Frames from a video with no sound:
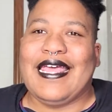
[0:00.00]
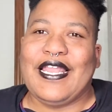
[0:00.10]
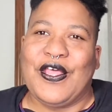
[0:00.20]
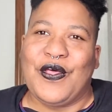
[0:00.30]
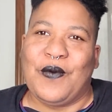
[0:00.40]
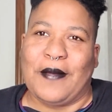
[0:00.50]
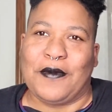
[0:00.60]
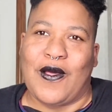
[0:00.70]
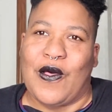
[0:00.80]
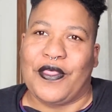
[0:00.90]
Hello,
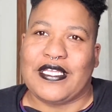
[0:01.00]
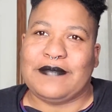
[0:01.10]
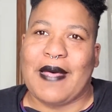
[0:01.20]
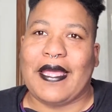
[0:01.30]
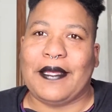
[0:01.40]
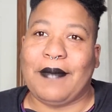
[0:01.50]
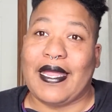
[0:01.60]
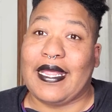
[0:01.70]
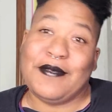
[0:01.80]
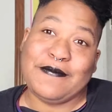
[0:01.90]
welcome to All Things Maya. My
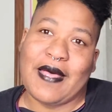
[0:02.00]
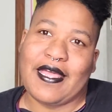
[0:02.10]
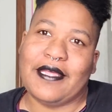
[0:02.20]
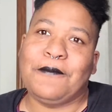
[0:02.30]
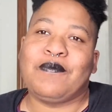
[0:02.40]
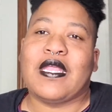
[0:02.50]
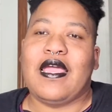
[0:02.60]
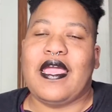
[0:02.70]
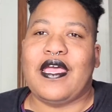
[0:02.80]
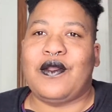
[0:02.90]
name is Maya,
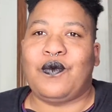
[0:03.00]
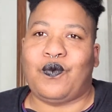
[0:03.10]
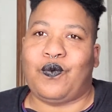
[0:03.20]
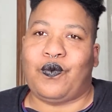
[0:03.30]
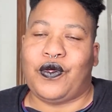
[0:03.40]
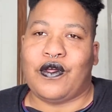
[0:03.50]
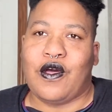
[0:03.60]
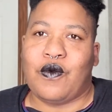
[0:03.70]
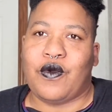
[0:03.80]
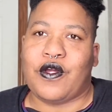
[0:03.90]
and
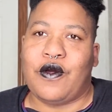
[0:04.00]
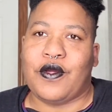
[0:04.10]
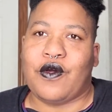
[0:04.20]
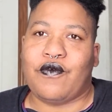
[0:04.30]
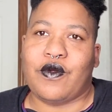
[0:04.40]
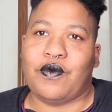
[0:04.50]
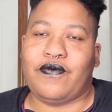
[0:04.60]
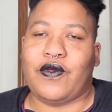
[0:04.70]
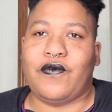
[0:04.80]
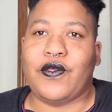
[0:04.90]
we're going over a
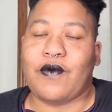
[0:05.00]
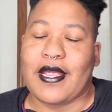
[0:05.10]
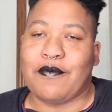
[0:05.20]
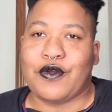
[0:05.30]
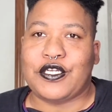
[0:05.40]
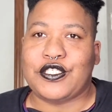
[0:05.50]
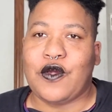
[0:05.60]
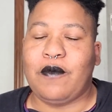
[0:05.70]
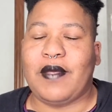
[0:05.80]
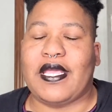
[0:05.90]
review of The Great British
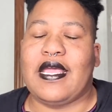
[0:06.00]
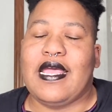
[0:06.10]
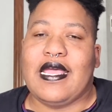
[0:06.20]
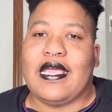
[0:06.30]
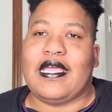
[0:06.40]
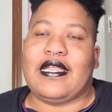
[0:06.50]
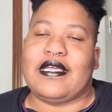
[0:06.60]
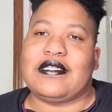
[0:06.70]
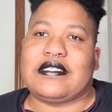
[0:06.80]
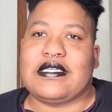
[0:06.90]
Sewing Bee. It
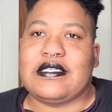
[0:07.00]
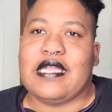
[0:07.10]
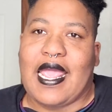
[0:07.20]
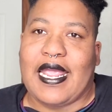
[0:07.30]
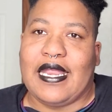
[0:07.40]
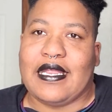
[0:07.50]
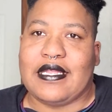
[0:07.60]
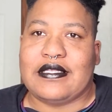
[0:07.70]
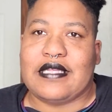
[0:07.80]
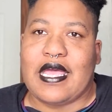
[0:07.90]
is season 8,
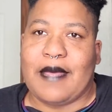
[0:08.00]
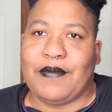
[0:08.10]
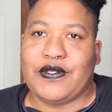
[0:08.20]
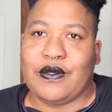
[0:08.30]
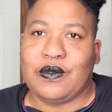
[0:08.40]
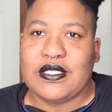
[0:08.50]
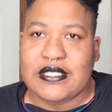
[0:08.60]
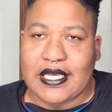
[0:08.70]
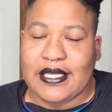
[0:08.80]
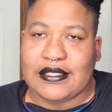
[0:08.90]
it's episode
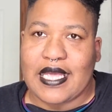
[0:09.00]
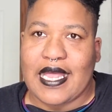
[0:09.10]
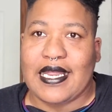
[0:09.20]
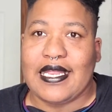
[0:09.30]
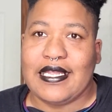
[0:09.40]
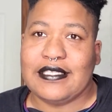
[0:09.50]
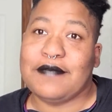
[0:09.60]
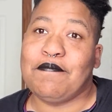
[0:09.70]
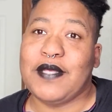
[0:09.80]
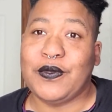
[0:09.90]
6, and it is
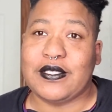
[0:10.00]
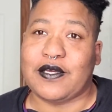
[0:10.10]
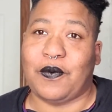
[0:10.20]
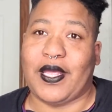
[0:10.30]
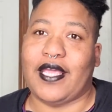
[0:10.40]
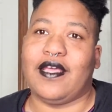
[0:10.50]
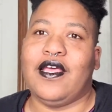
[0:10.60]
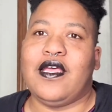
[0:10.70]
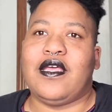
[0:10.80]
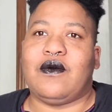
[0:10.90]
Music Week,
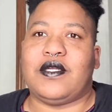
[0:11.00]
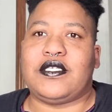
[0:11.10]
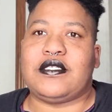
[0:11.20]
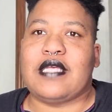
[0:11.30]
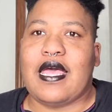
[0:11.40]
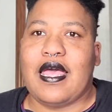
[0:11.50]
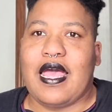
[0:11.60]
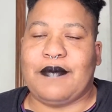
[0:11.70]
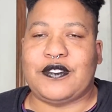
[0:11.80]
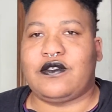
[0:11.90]
which is
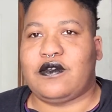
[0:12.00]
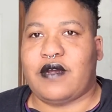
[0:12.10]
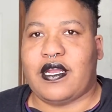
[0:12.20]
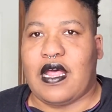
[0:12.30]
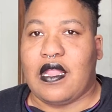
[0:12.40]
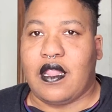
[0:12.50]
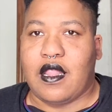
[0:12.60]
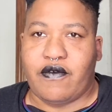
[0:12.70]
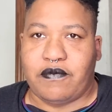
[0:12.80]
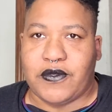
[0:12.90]
absolutely great. I
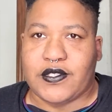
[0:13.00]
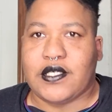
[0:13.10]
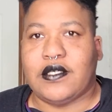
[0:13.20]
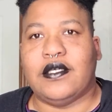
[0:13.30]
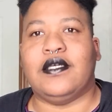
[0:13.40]
love music.